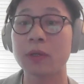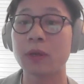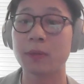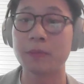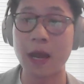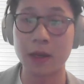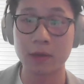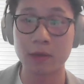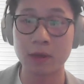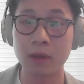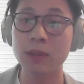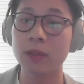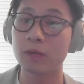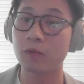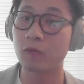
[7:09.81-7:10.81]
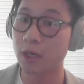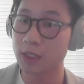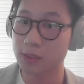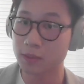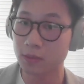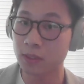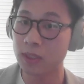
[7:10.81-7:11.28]
or their background, their
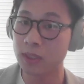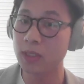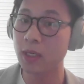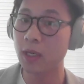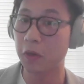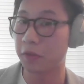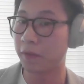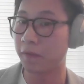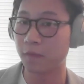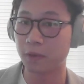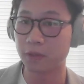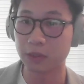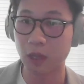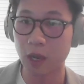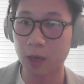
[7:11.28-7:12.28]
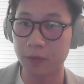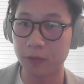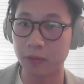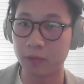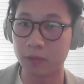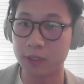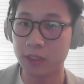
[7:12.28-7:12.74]
work experience, or they're from the
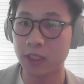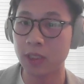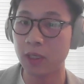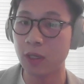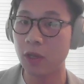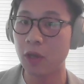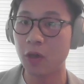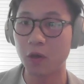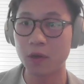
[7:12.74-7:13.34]
top university,